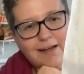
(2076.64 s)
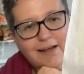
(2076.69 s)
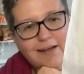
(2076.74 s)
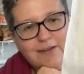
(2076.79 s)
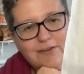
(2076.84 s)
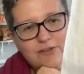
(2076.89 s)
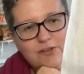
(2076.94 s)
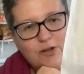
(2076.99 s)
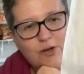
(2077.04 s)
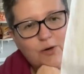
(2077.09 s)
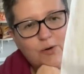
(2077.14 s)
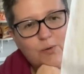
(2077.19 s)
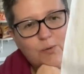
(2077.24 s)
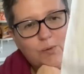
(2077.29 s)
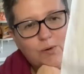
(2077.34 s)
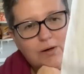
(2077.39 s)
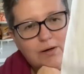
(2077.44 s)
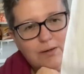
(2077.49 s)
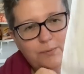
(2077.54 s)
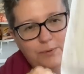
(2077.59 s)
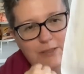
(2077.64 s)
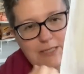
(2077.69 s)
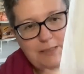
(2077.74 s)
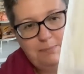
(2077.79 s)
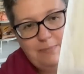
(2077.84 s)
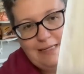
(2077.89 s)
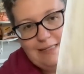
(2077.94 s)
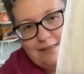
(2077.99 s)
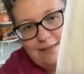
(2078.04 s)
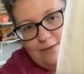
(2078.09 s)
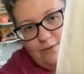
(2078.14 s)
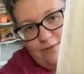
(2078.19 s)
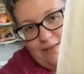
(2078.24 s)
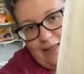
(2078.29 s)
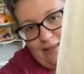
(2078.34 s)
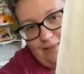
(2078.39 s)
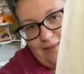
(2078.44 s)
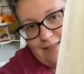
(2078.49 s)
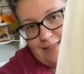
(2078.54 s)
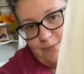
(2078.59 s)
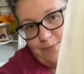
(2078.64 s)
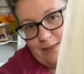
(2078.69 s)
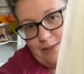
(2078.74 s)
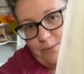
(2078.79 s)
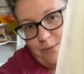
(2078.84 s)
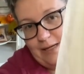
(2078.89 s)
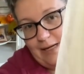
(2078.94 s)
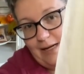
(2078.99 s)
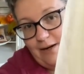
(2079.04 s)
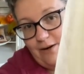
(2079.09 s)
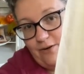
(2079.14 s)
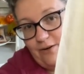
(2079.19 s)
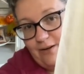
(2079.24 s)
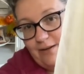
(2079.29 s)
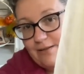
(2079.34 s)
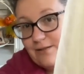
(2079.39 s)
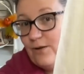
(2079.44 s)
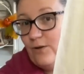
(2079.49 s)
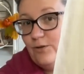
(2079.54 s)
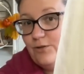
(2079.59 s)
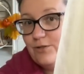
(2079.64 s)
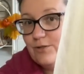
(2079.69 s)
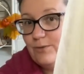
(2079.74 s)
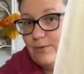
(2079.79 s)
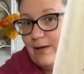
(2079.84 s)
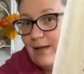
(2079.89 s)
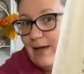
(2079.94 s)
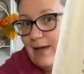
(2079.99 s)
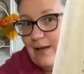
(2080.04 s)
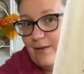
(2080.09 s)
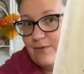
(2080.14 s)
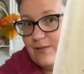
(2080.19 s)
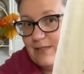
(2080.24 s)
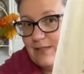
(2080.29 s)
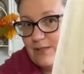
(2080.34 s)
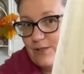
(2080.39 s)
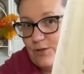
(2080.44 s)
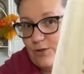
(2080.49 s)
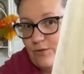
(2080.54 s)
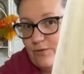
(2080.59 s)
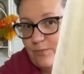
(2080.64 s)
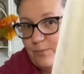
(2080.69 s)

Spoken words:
So, which means that this window here is also a half stitch off,